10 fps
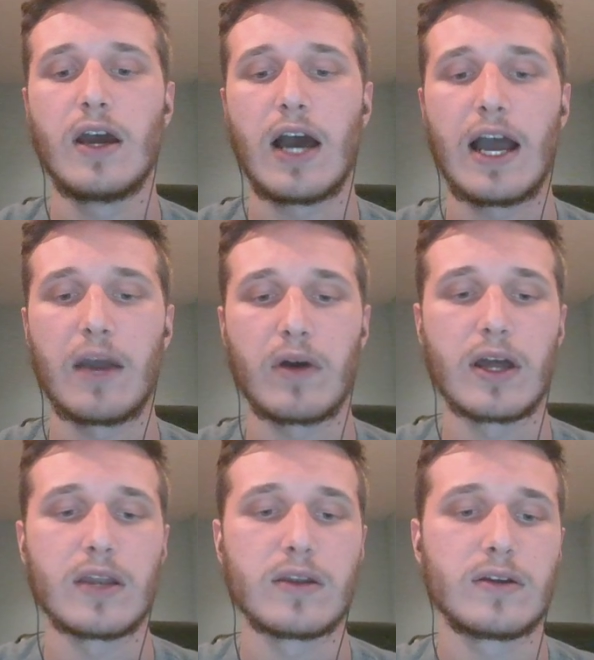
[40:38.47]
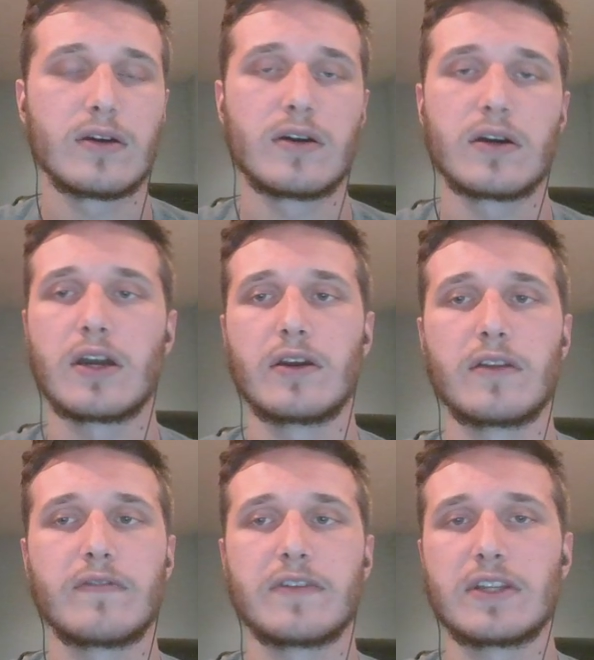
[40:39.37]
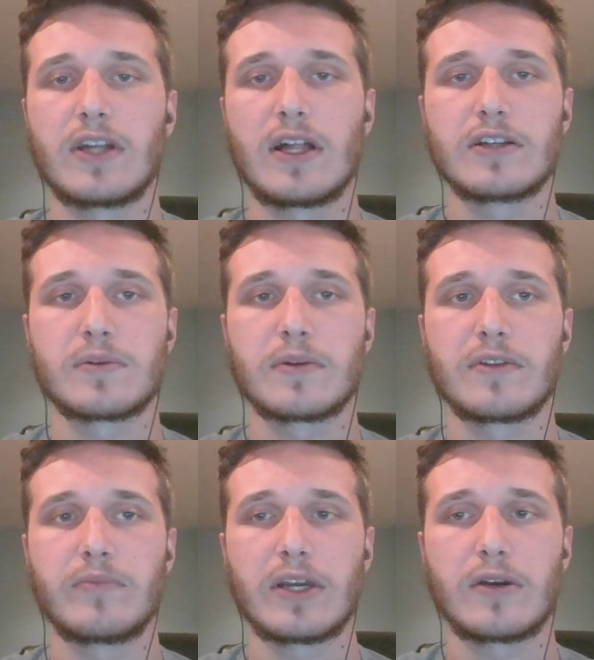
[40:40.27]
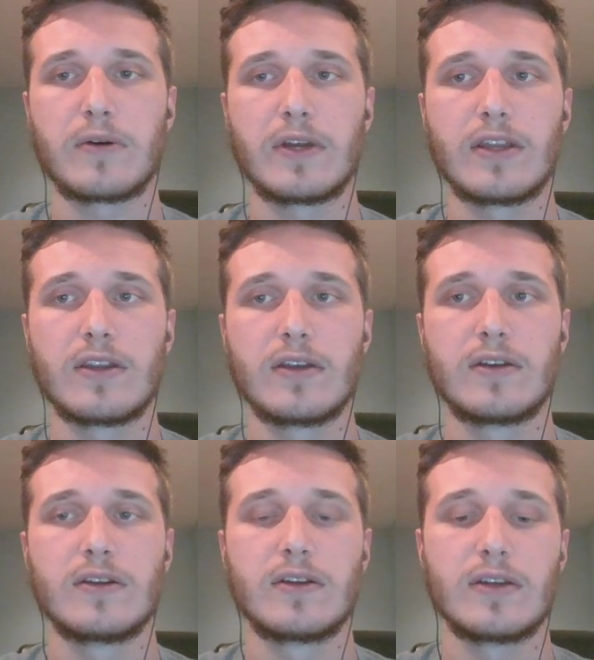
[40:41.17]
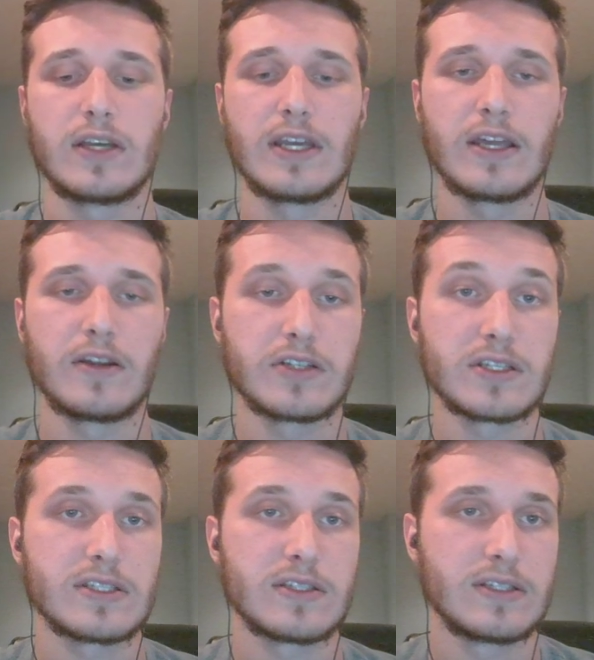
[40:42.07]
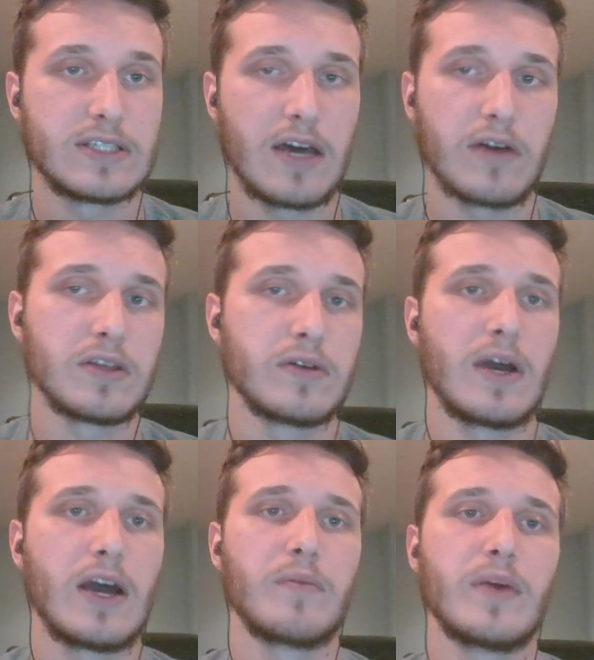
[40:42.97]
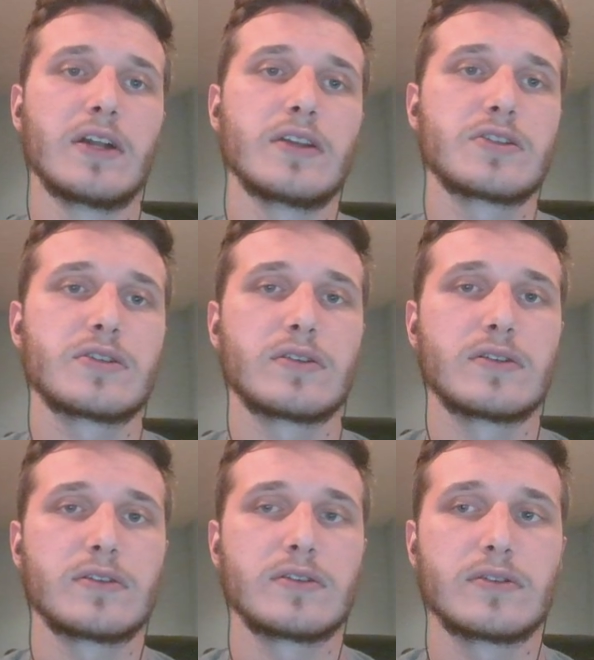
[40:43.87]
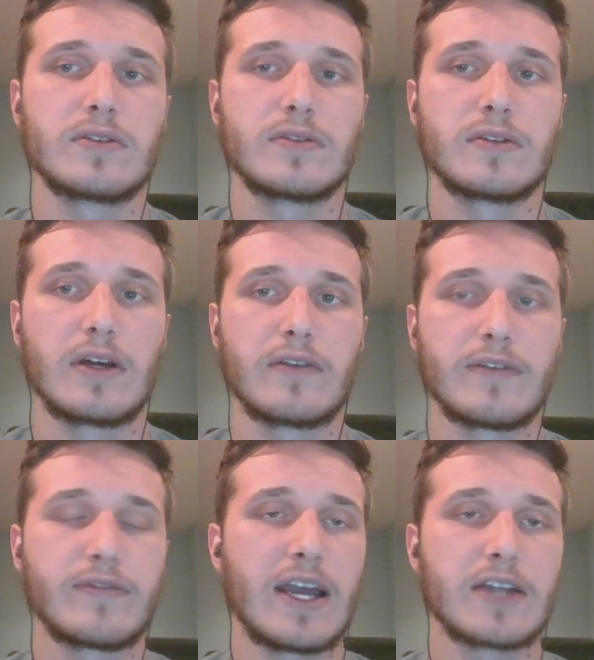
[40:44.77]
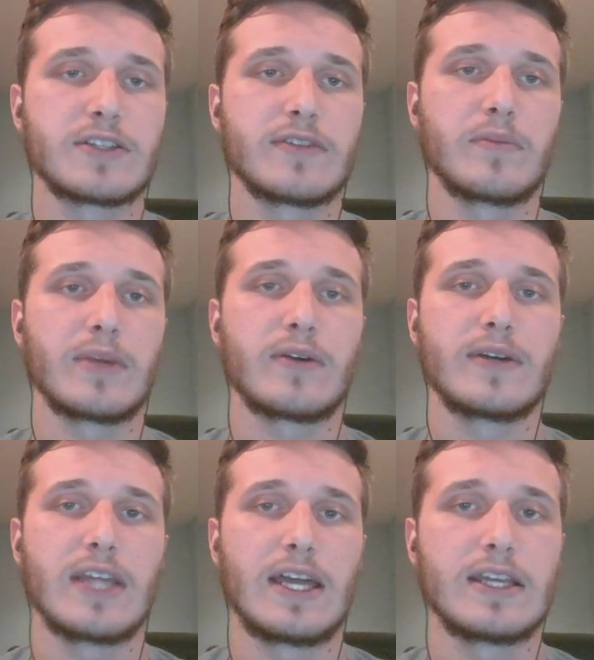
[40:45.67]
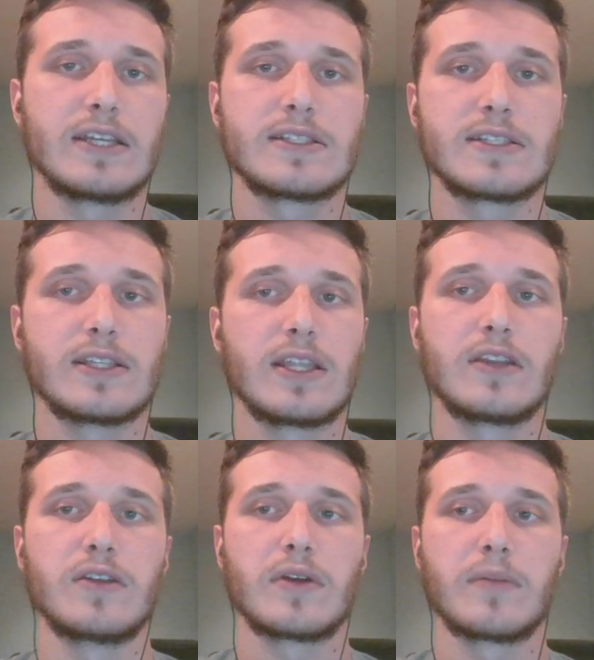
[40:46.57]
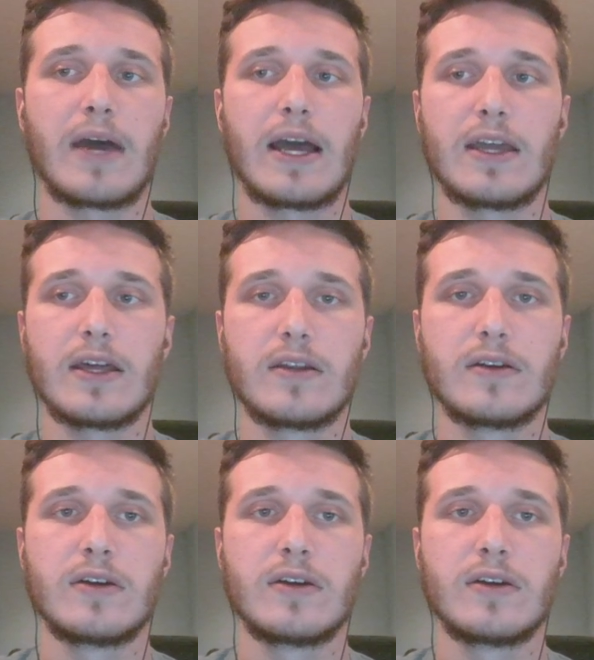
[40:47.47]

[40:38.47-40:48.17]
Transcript: I want $150 worth of Bitcoin. It'll just tell you how much of a fraction of a Bitcoin that is, and then you can buy it.